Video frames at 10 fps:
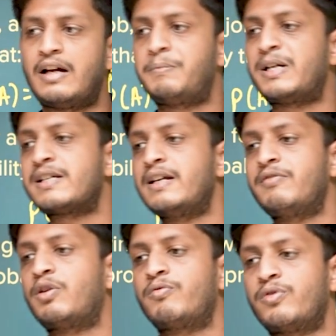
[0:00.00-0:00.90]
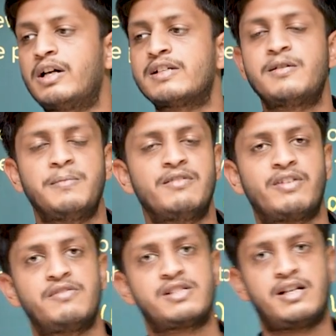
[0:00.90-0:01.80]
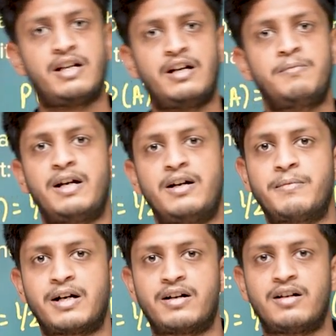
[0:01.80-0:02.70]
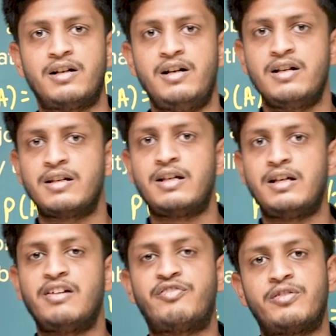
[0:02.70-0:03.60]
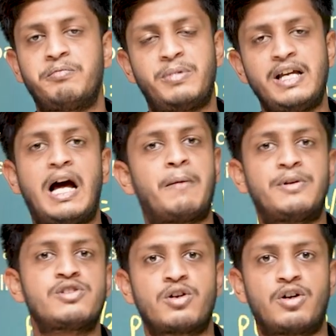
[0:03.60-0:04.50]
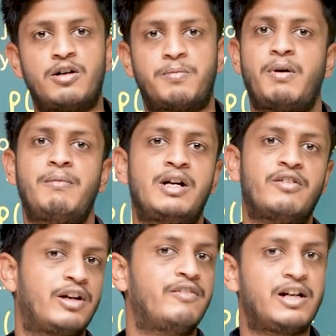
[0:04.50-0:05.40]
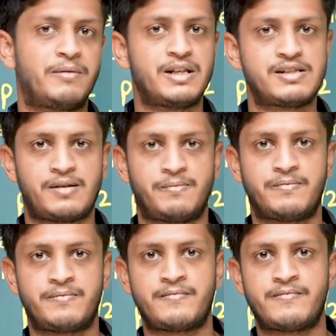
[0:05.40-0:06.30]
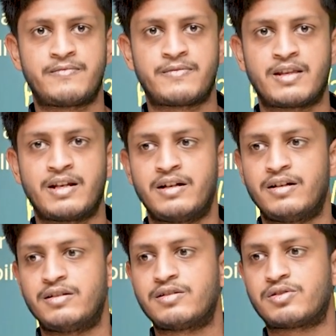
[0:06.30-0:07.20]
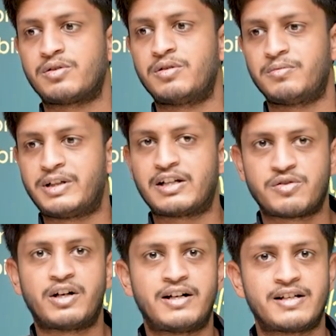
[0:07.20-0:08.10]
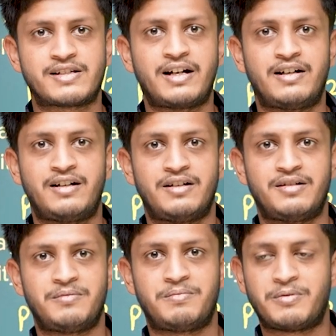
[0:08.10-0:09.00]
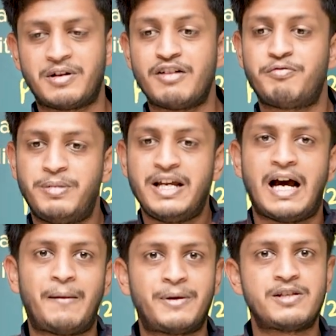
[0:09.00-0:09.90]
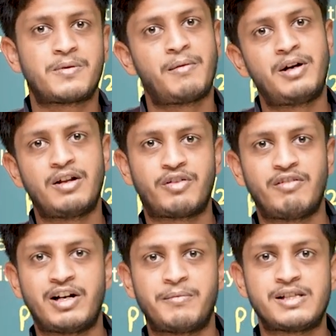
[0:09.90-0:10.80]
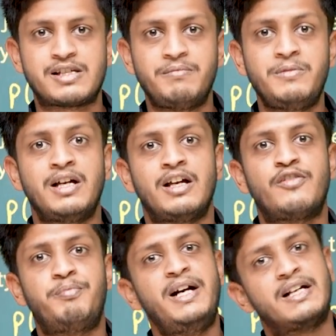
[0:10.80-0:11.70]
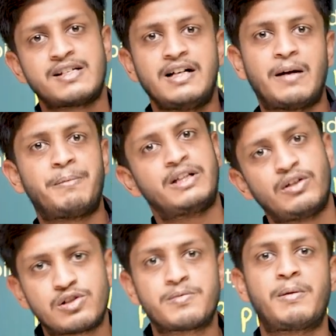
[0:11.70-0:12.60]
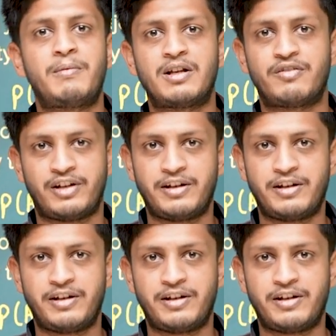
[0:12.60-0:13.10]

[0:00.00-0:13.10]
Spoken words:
basically what does it mean when we say A and B are independent? Ki if B happens or not, probability of A will remain same. So that's what it is, right? If B happens, probability of A will remain same. If B doesn't happen, then also probability of A